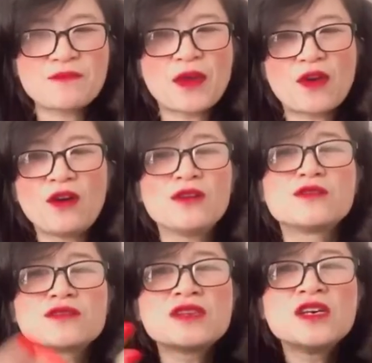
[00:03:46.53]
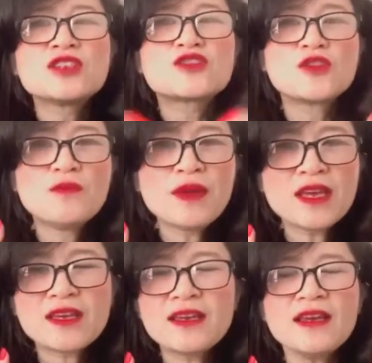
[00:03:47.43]
Because to
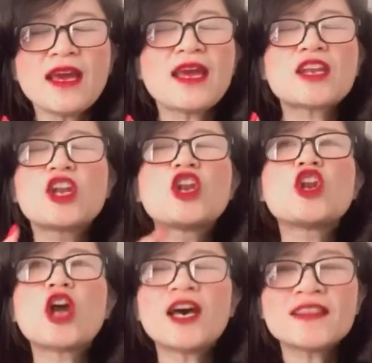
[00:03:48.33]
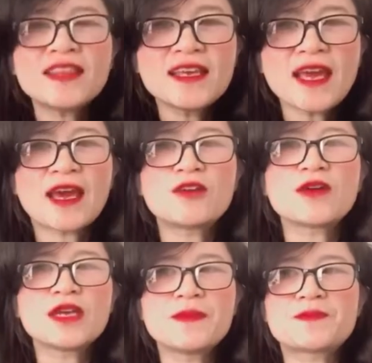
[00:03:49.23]
me it's nothing else.
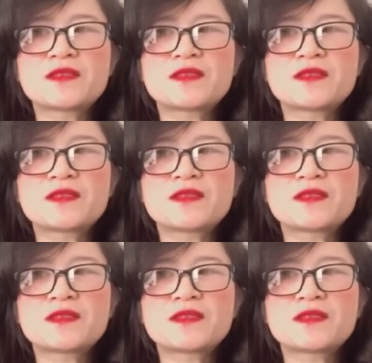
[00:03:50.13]
If